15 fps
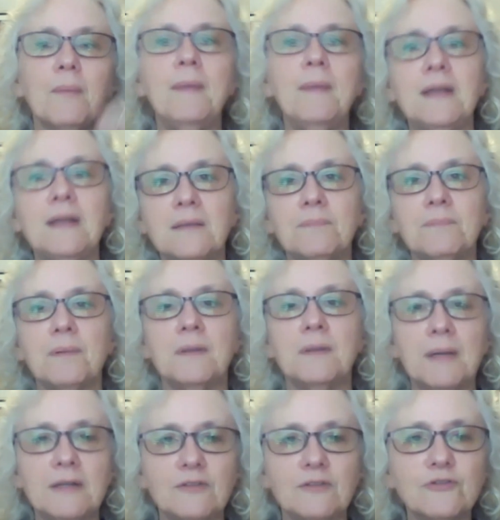Many
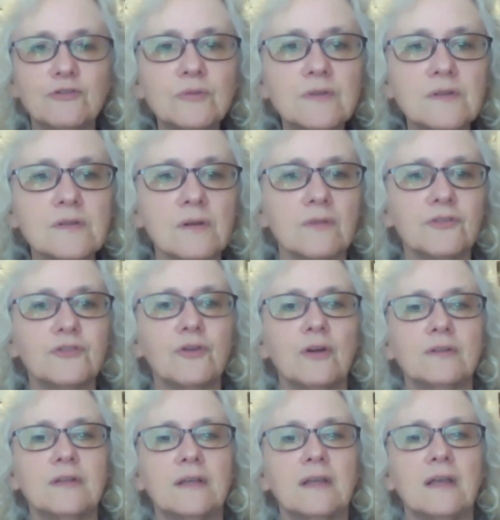students will
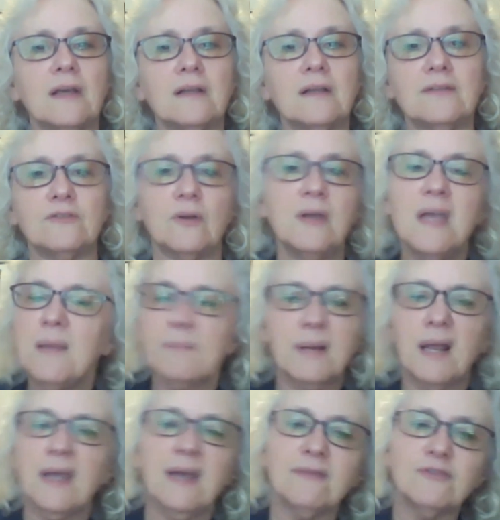start taking a class, but
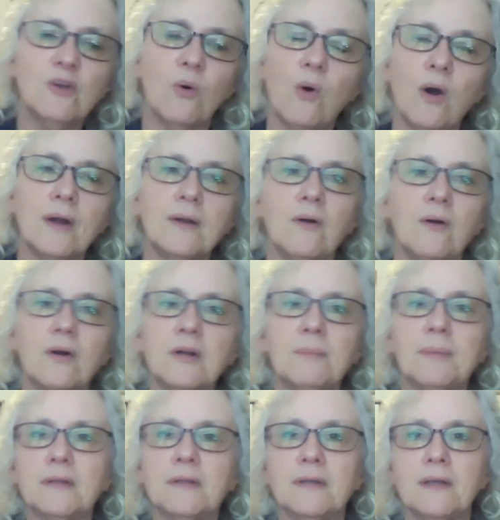I have no art
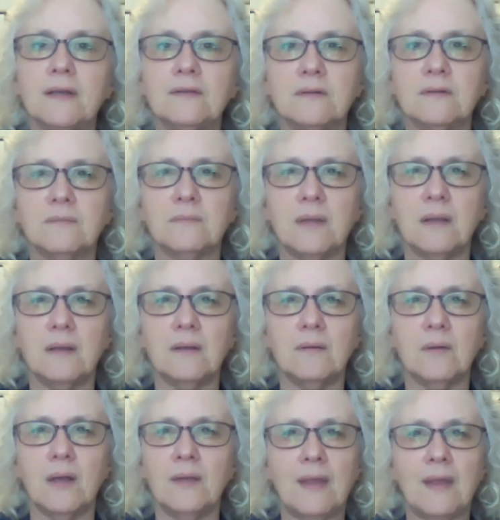ability. I said,
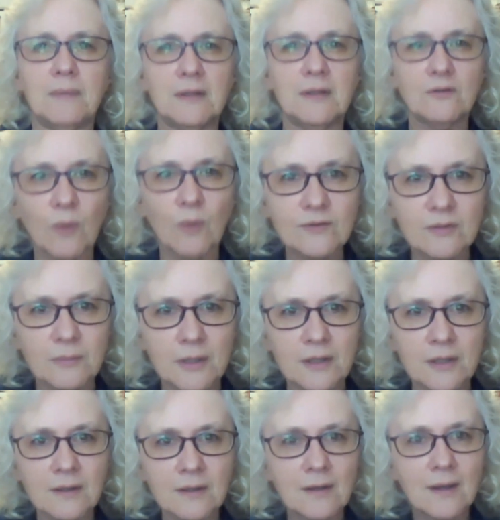and that means what to
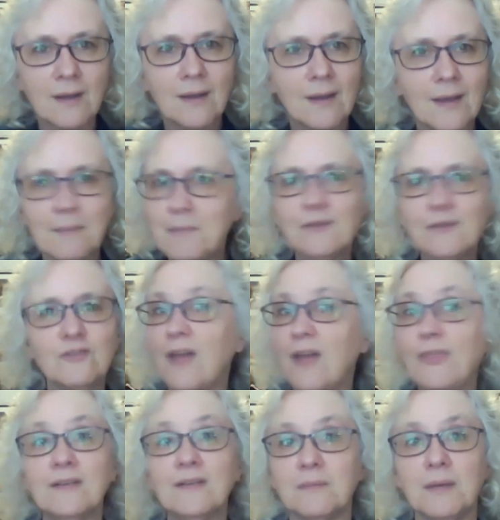me? It means
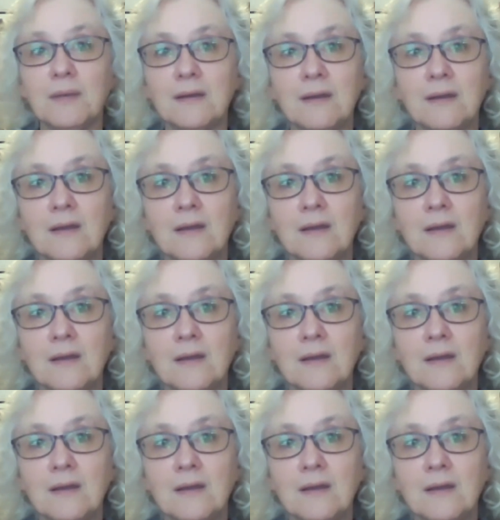nothing to me.